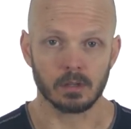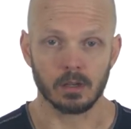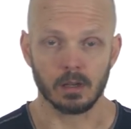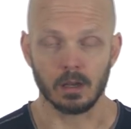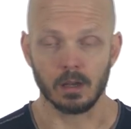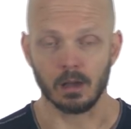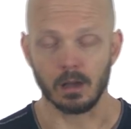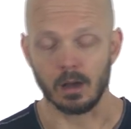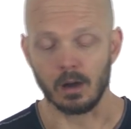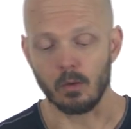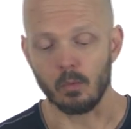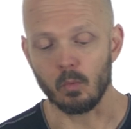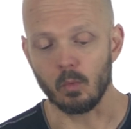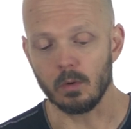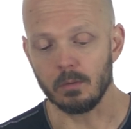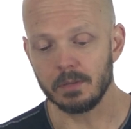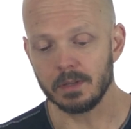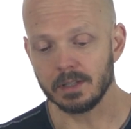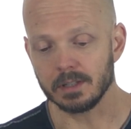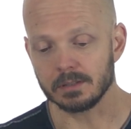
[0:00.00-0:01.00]
A
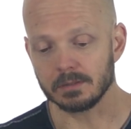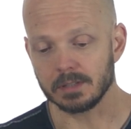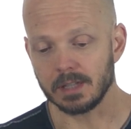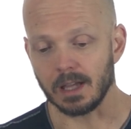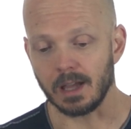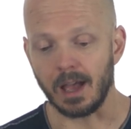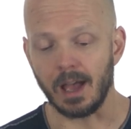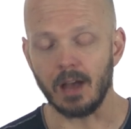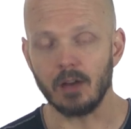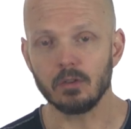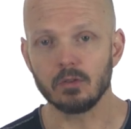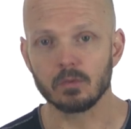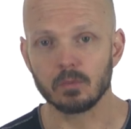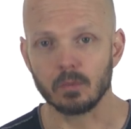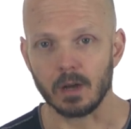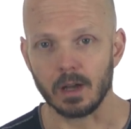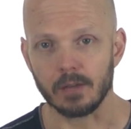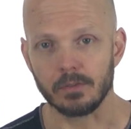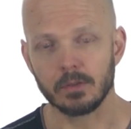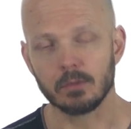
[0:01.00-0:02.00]
woman that's, say, a
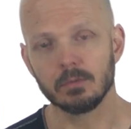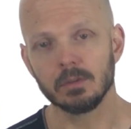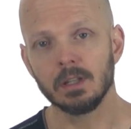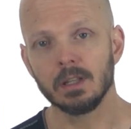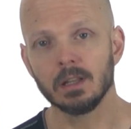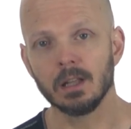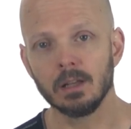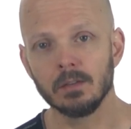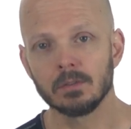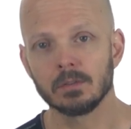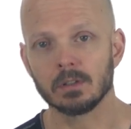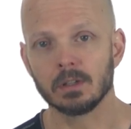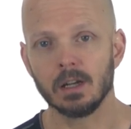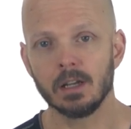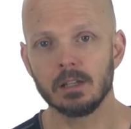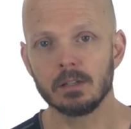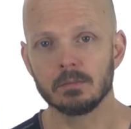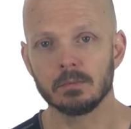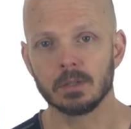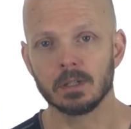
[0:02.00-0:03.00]
housewife that really loves her
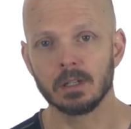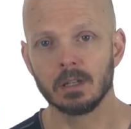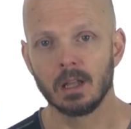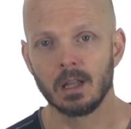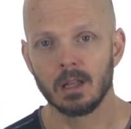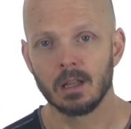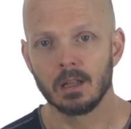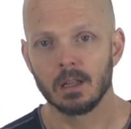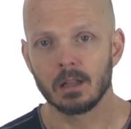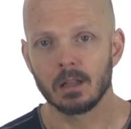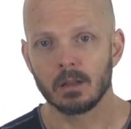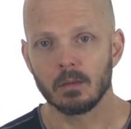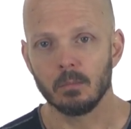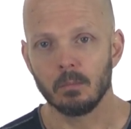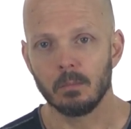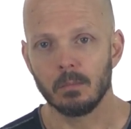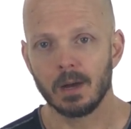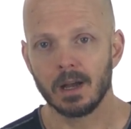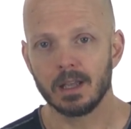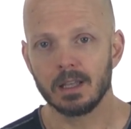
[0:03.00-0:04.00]
husband
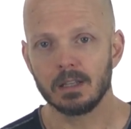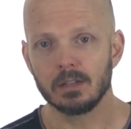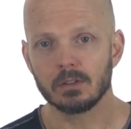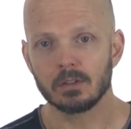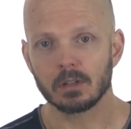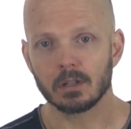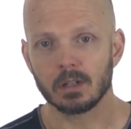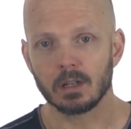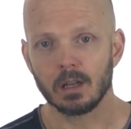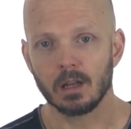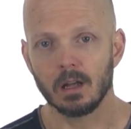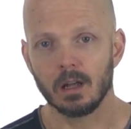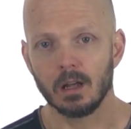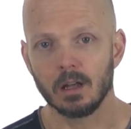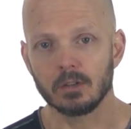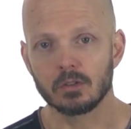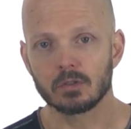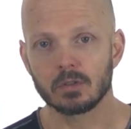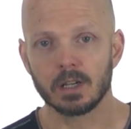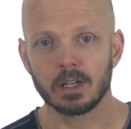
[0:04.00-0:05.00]
might
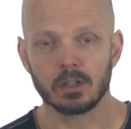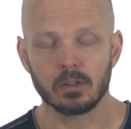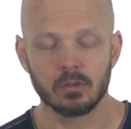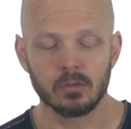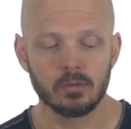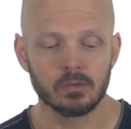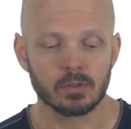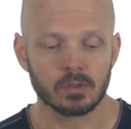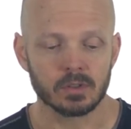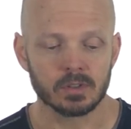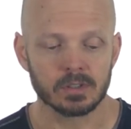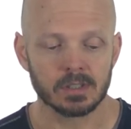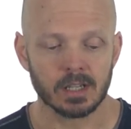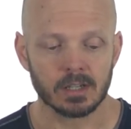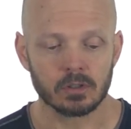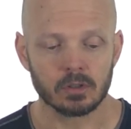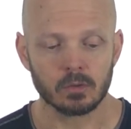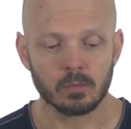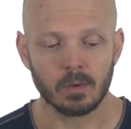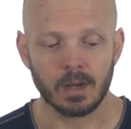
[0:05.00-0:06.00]
try to use her
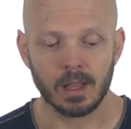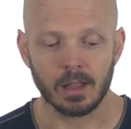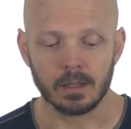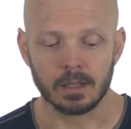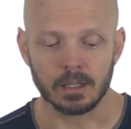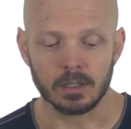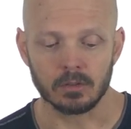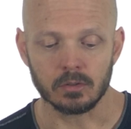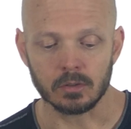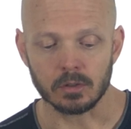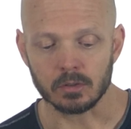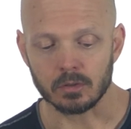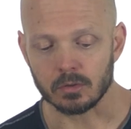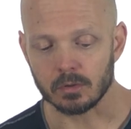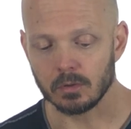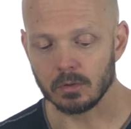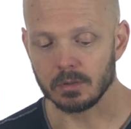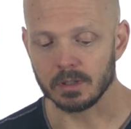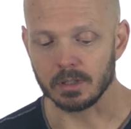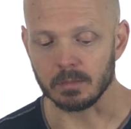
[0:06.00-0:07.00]
sexuality to
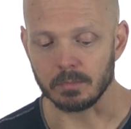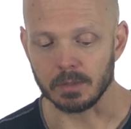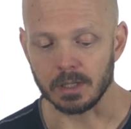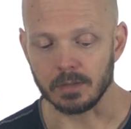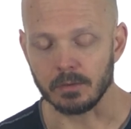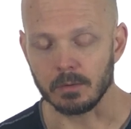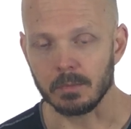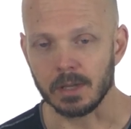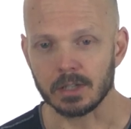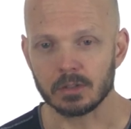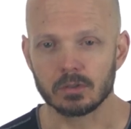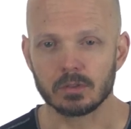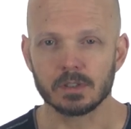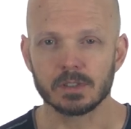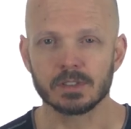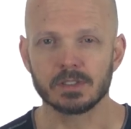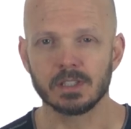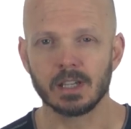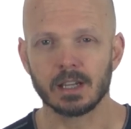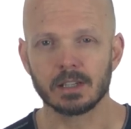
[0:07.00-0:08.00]
control him, give him extra
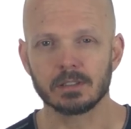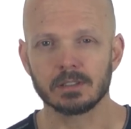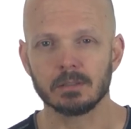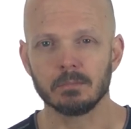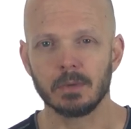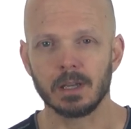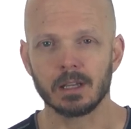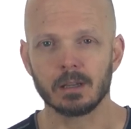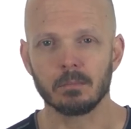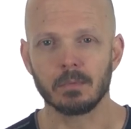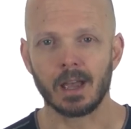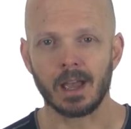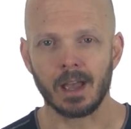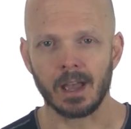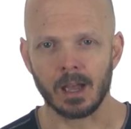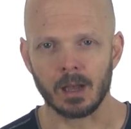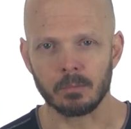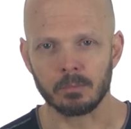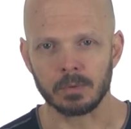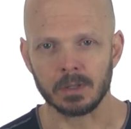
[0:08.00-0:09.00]
sex to make him
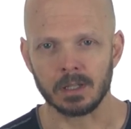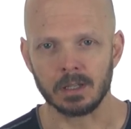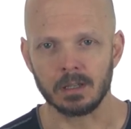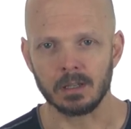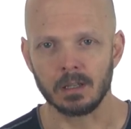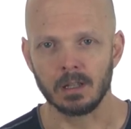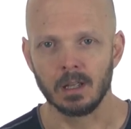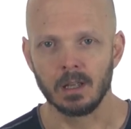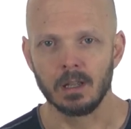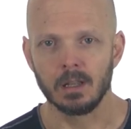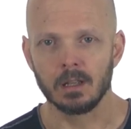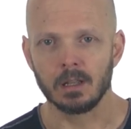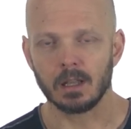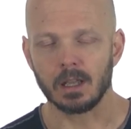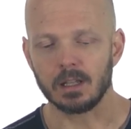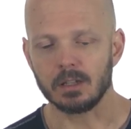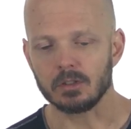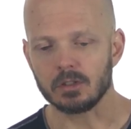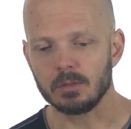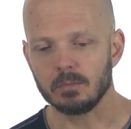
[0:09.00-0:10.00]
happy.
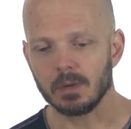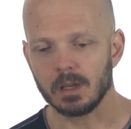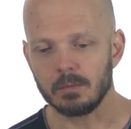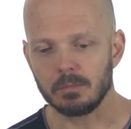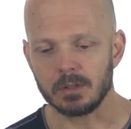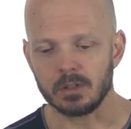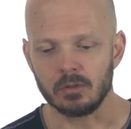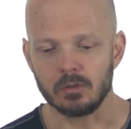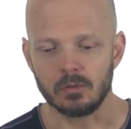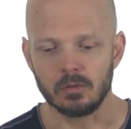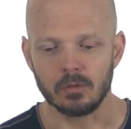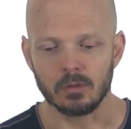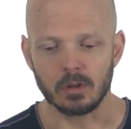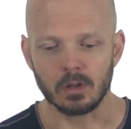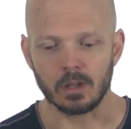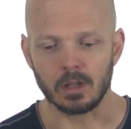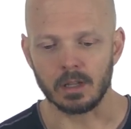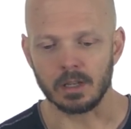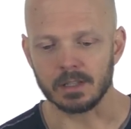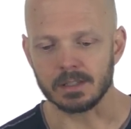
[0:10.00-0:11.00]
And she might be,
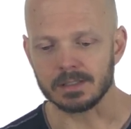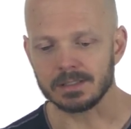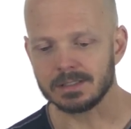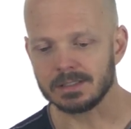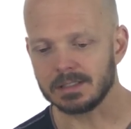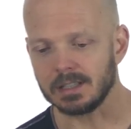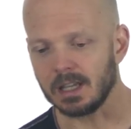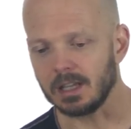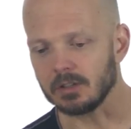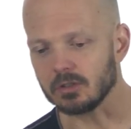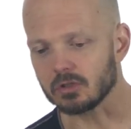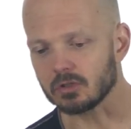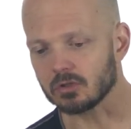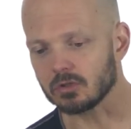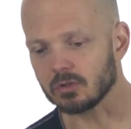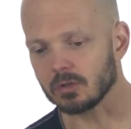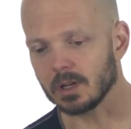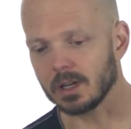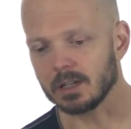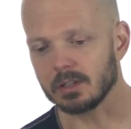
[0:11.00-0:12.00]
in a sense,
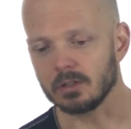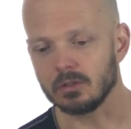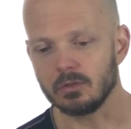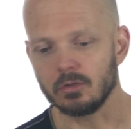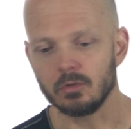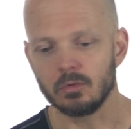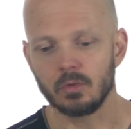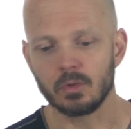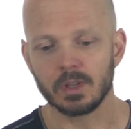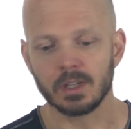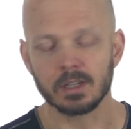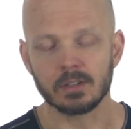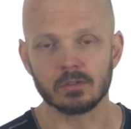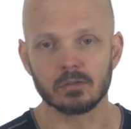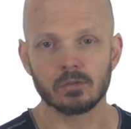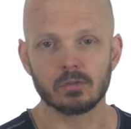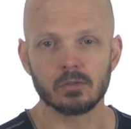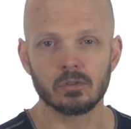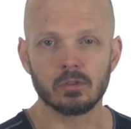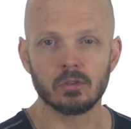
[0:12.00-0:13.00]
trying to do
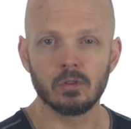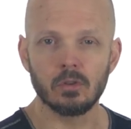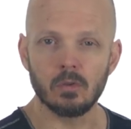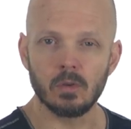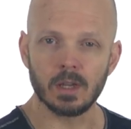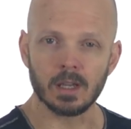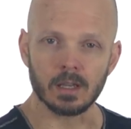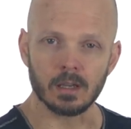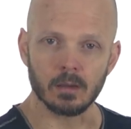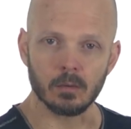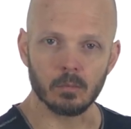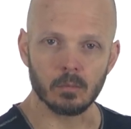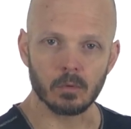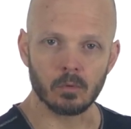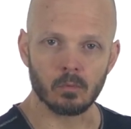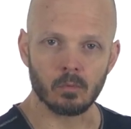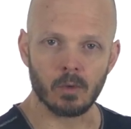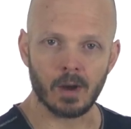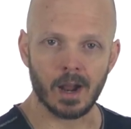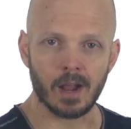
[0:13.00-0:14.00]
things to him
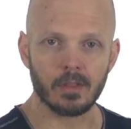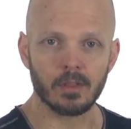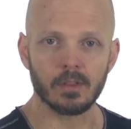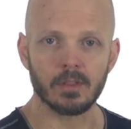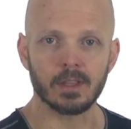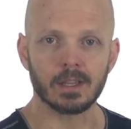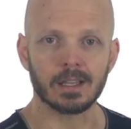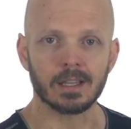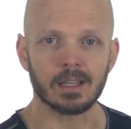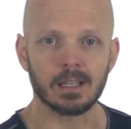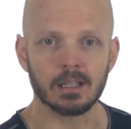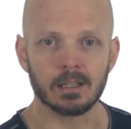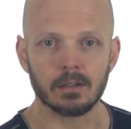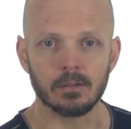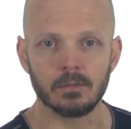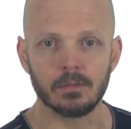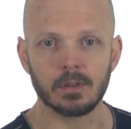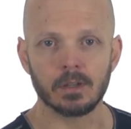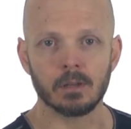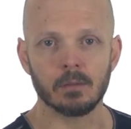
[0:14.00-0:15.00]
rather than
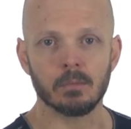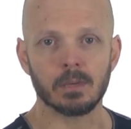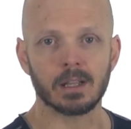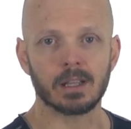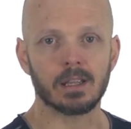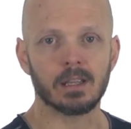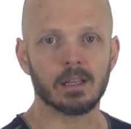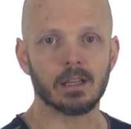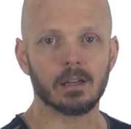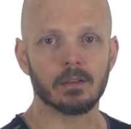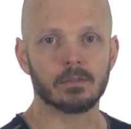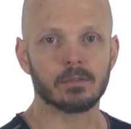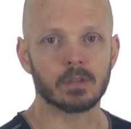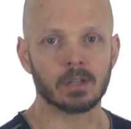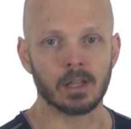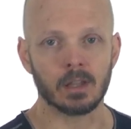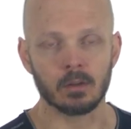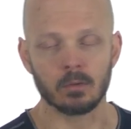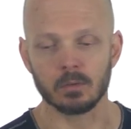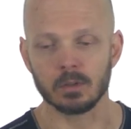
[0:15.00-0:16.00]
give him a gift.
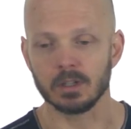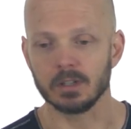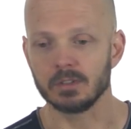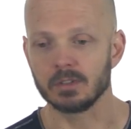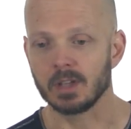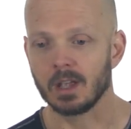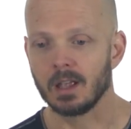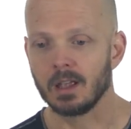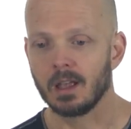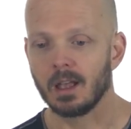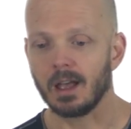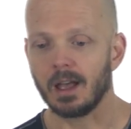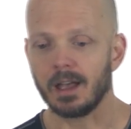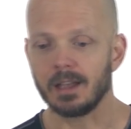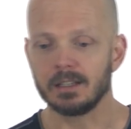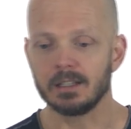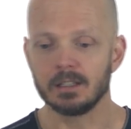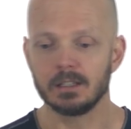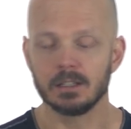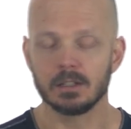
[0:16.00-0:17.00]
In other words,
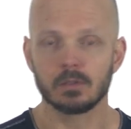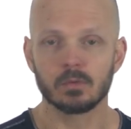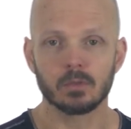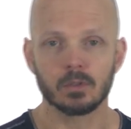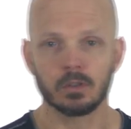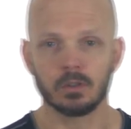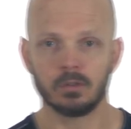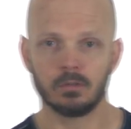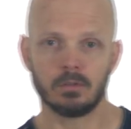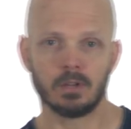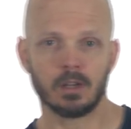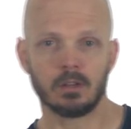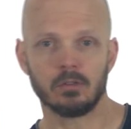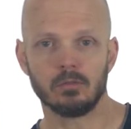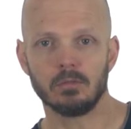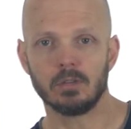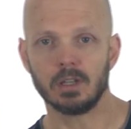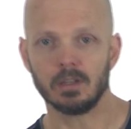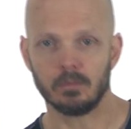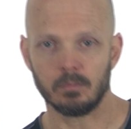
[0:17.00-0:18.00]
I did this for you, now
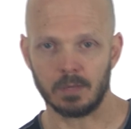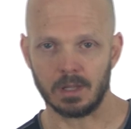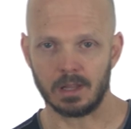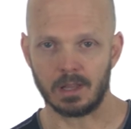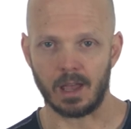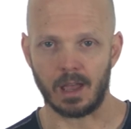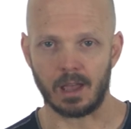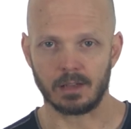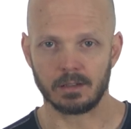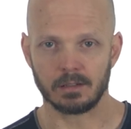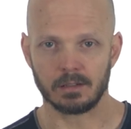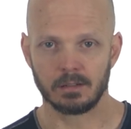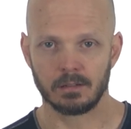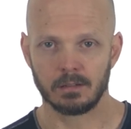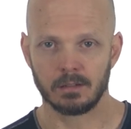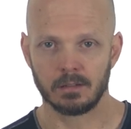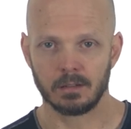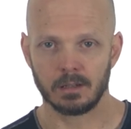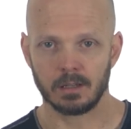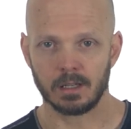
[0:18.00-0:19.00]
you give me that.
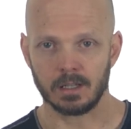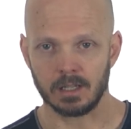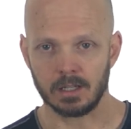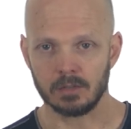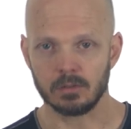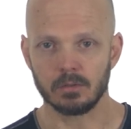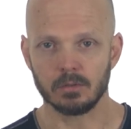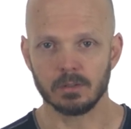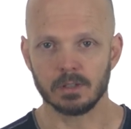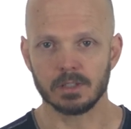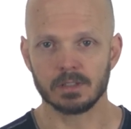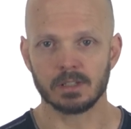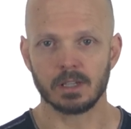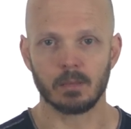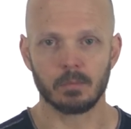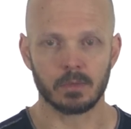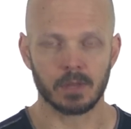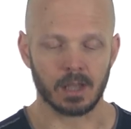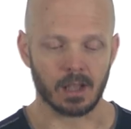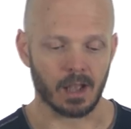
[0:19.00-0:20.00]
And he's doing the
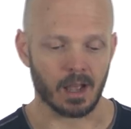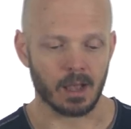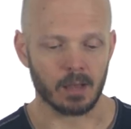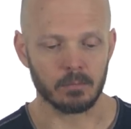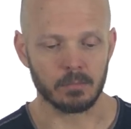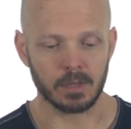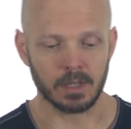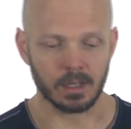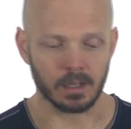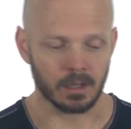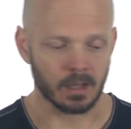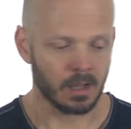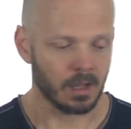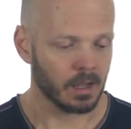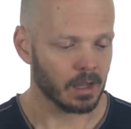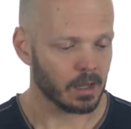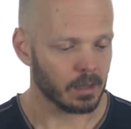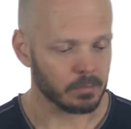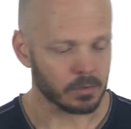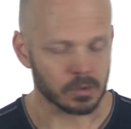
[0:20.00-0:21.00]
same thing.
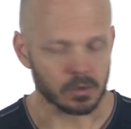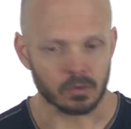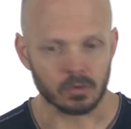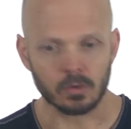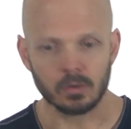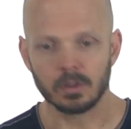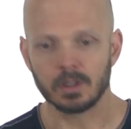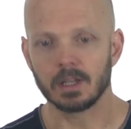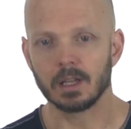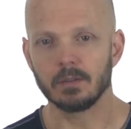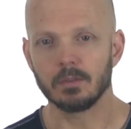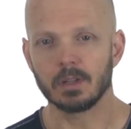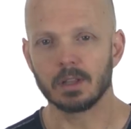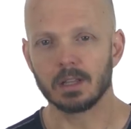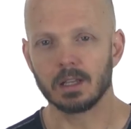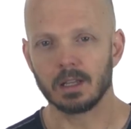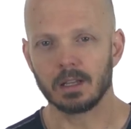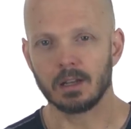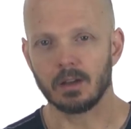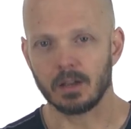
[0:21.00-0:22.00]
I'm controlling
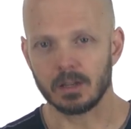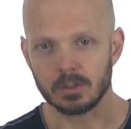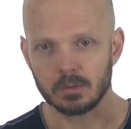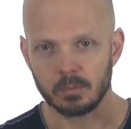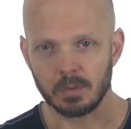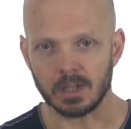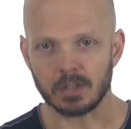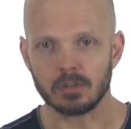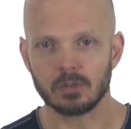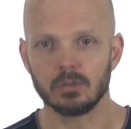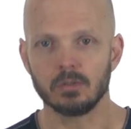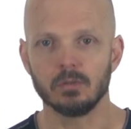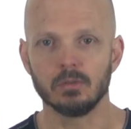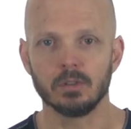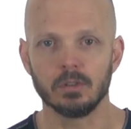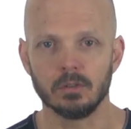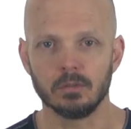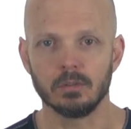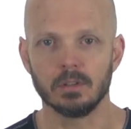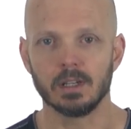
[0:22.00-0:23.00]
everything, now I expect you to
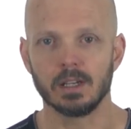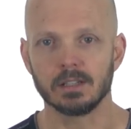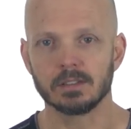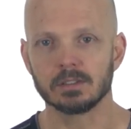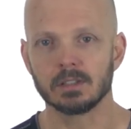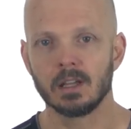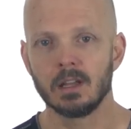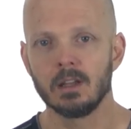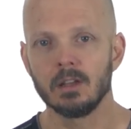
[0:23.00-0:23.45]
do this.